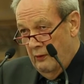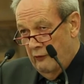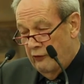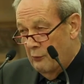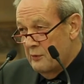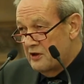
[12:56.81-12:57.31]

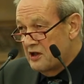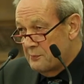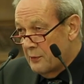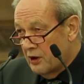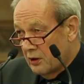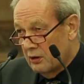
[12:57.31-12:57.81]
for Mrs.
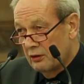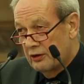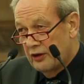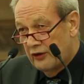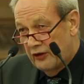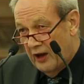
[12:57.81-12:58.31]
Merkel
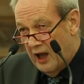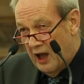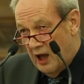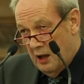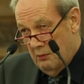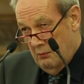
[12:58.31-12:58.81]
to
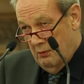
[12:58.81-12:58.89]
say,